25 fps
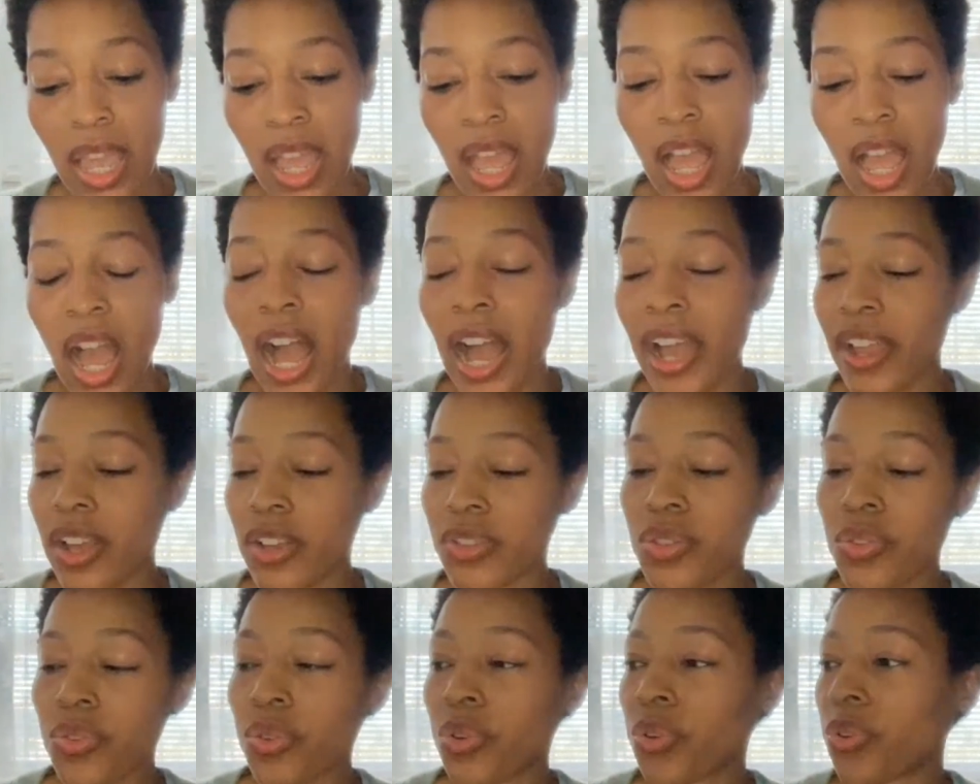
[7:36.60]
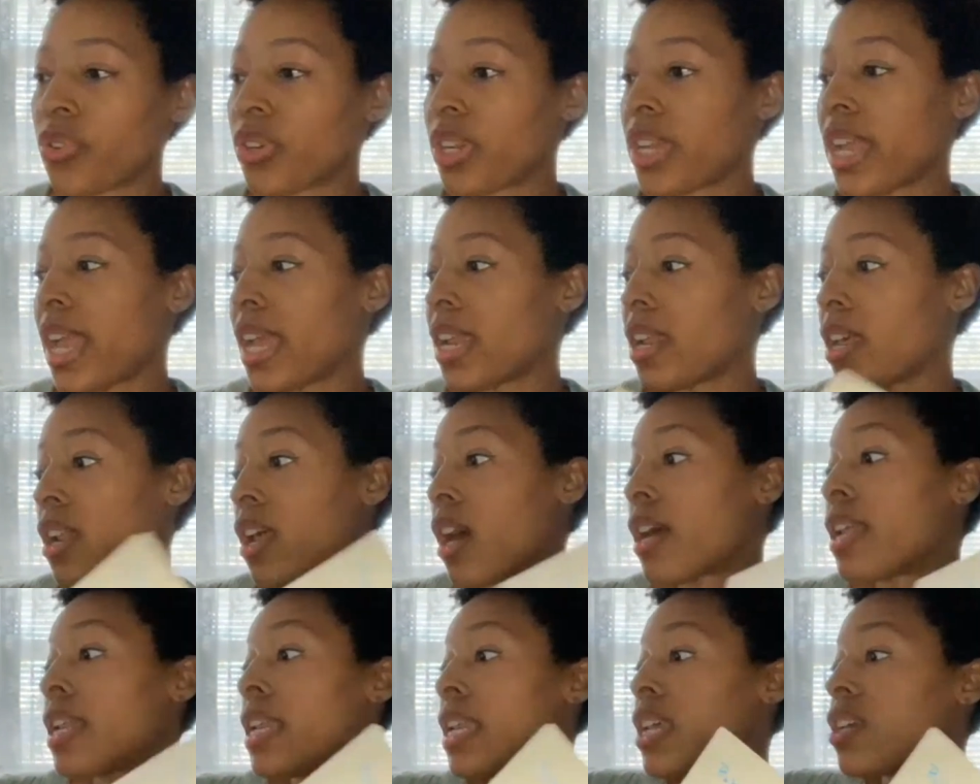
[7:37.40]
I also created,
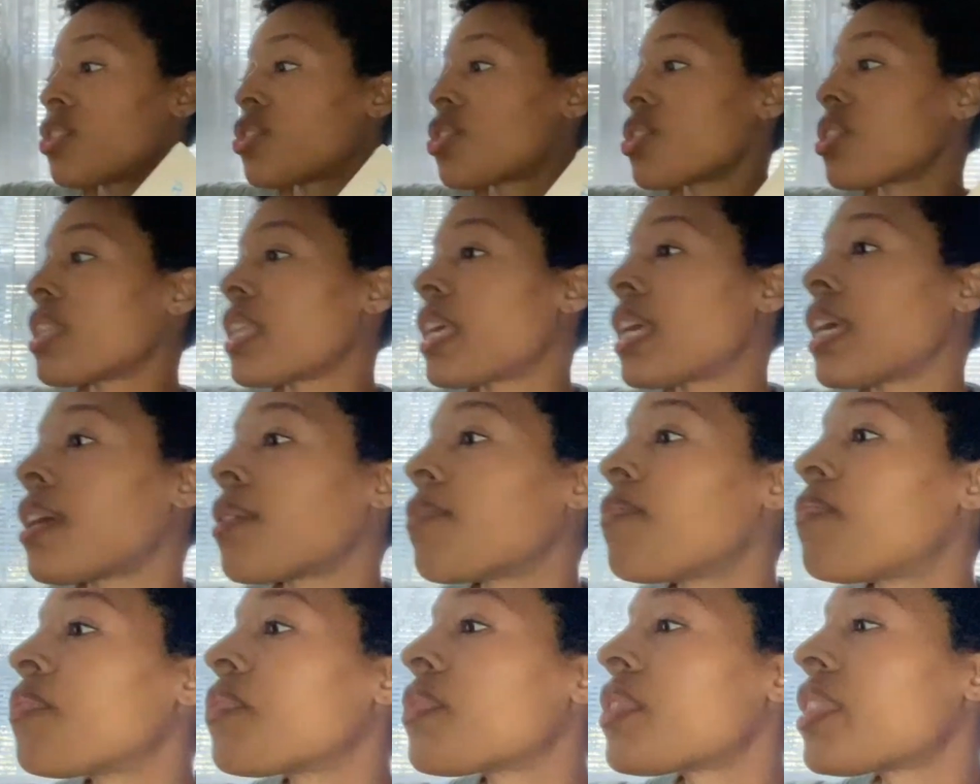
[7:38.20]
initially,